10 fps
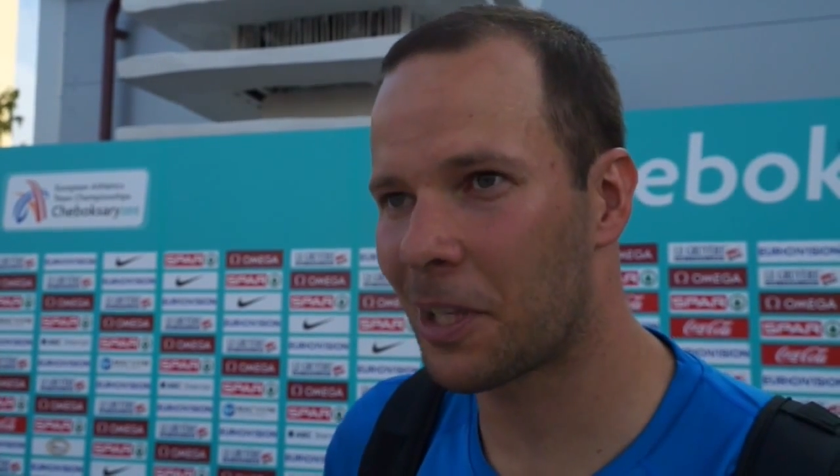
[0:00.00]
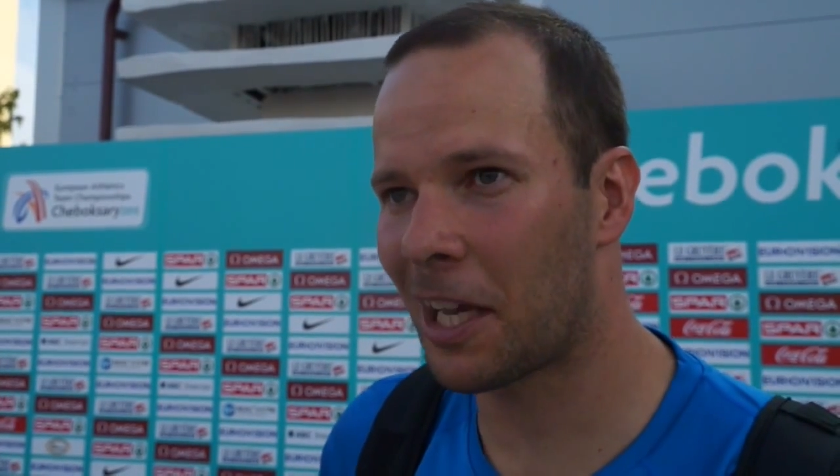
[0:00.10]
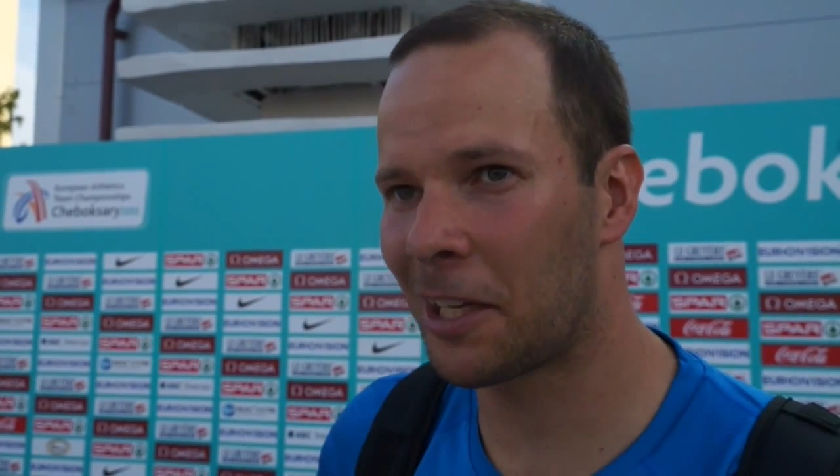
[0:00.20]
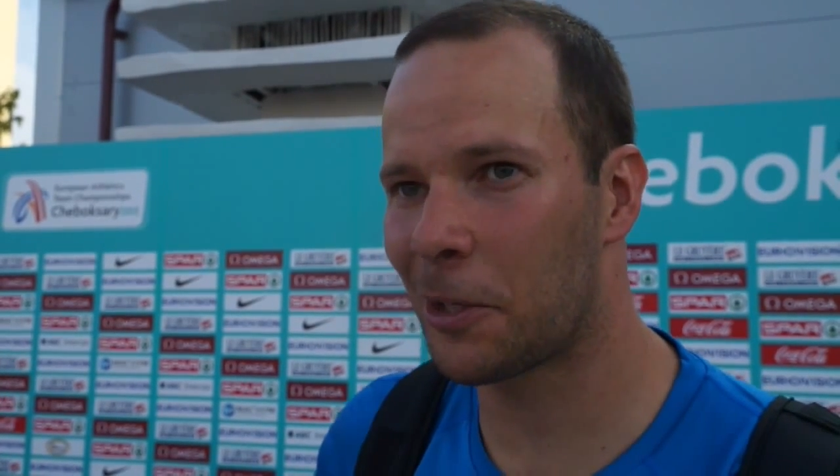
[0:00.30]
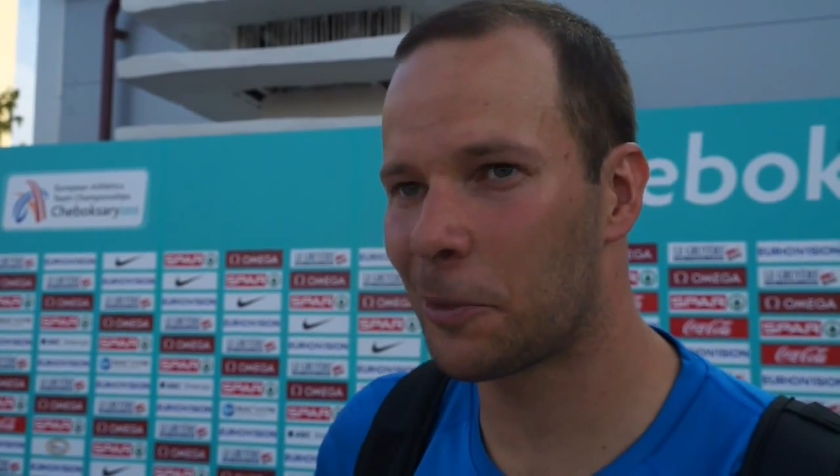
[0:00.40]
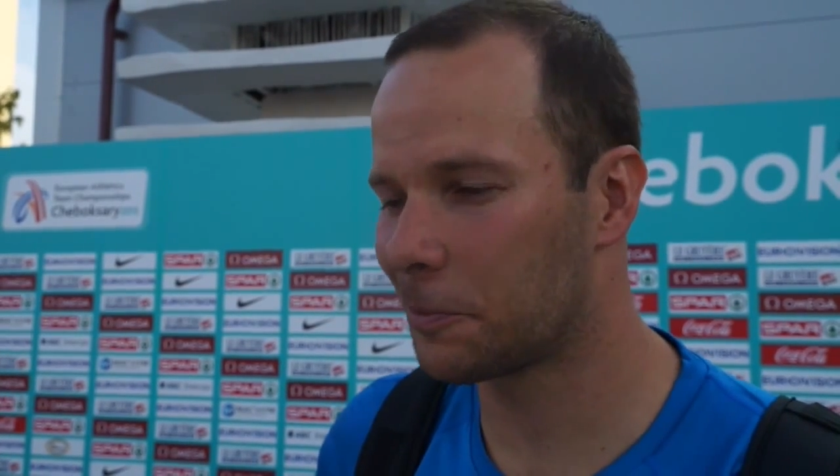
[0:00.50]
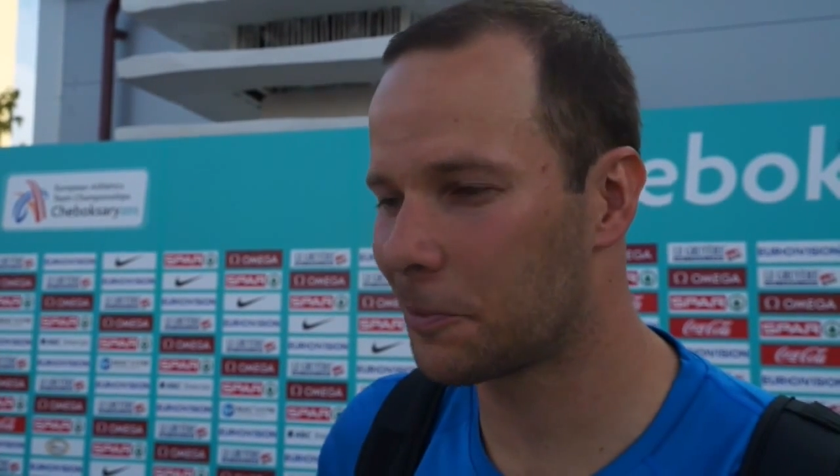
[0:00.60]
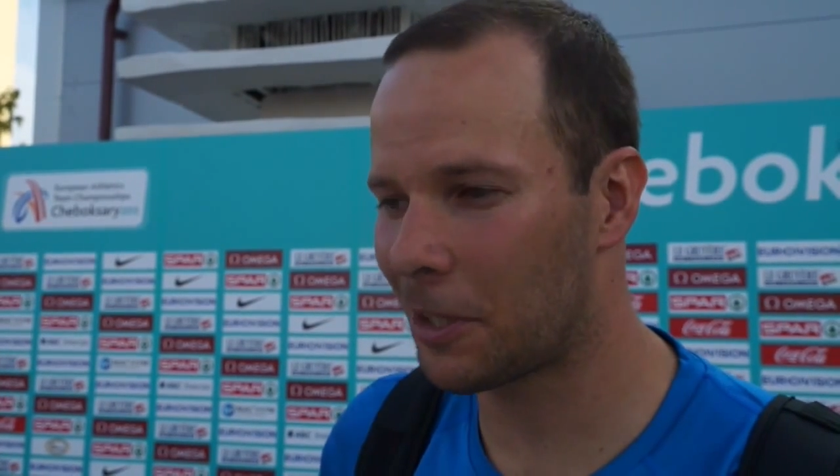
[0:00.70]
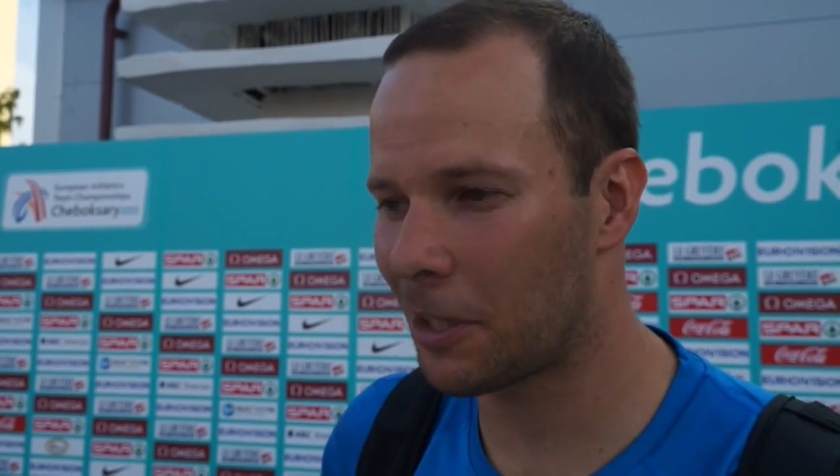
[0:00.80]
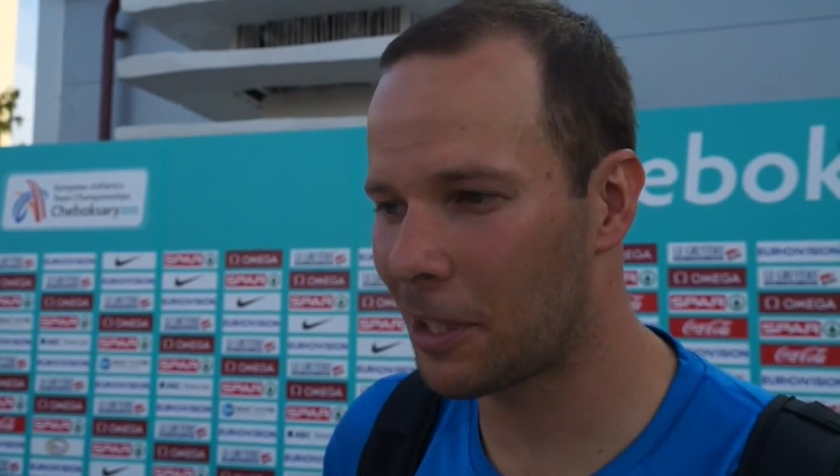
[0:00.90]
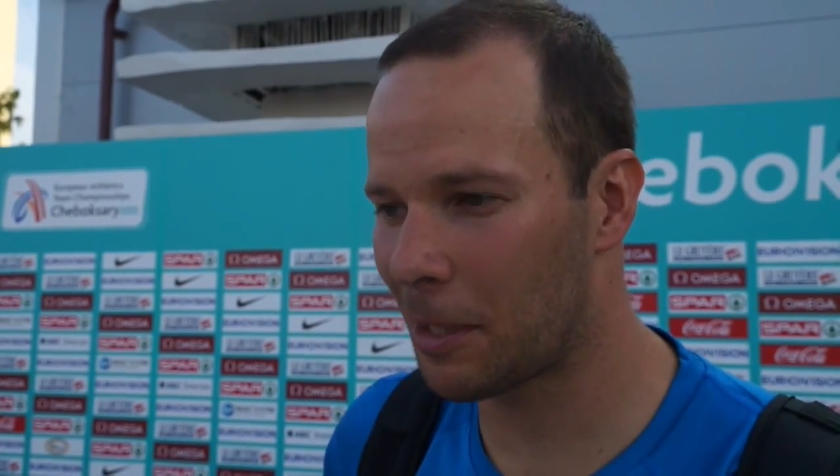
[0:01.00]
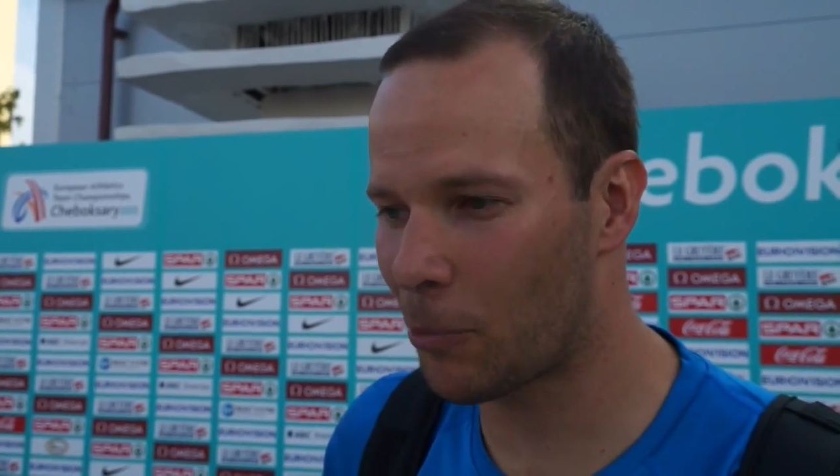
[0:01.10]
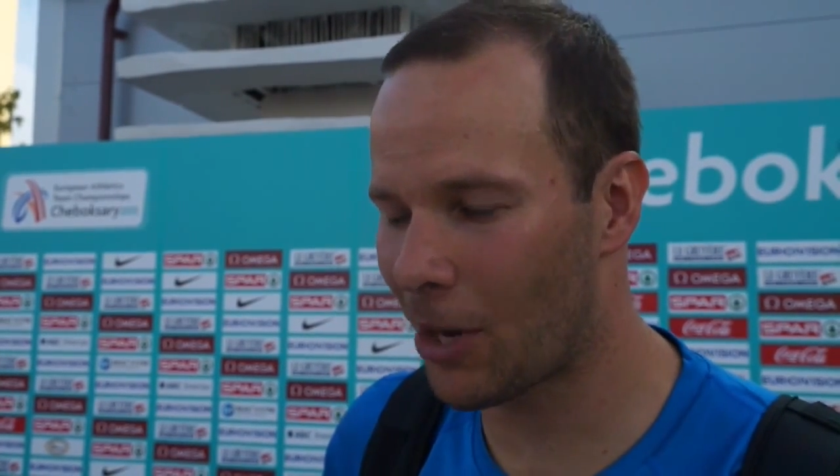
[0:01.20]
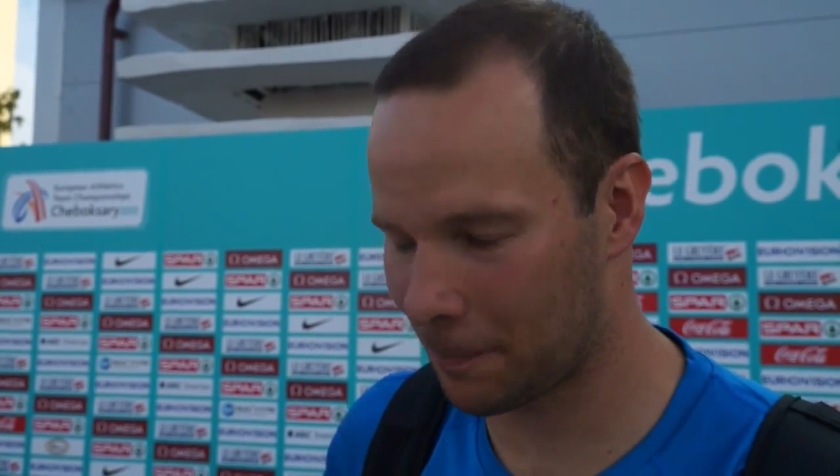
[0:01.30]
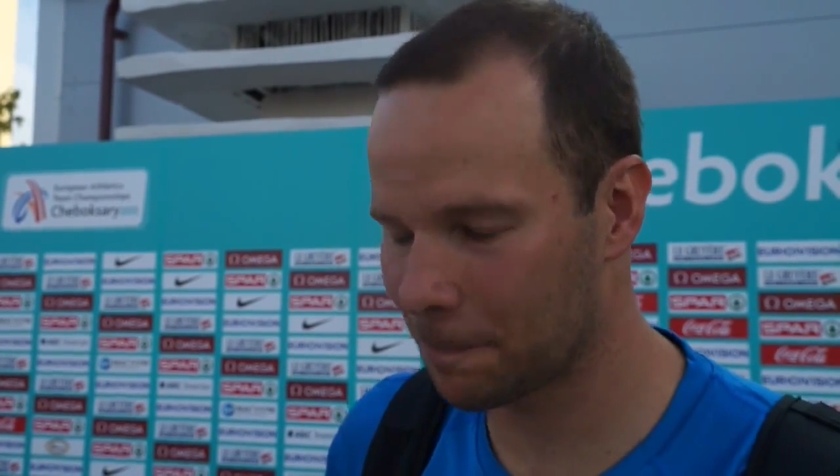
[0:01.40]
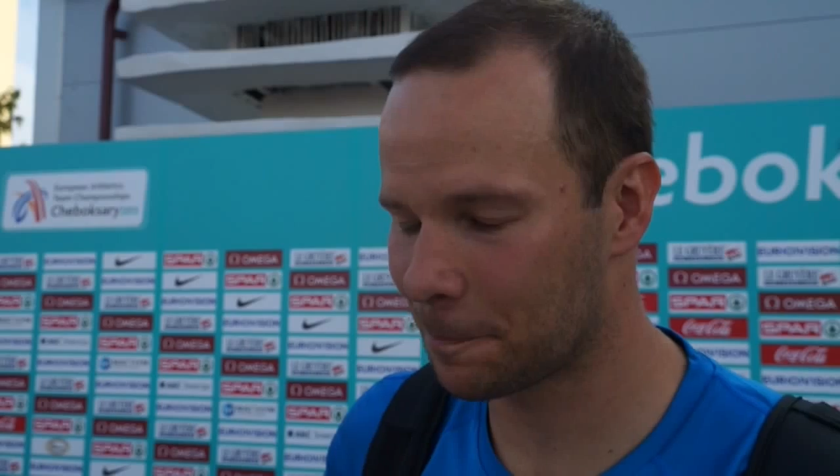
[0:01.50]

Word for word: I know him well.